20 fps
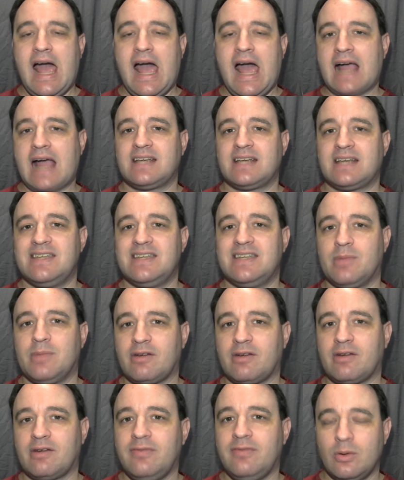
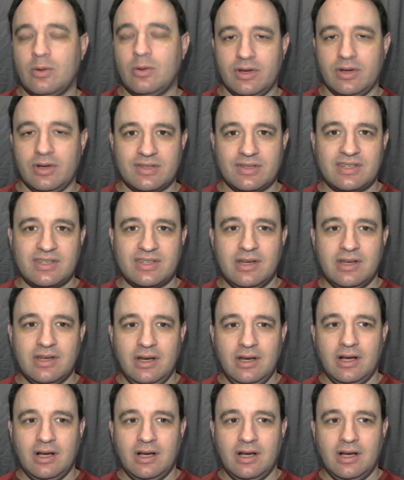academic-focused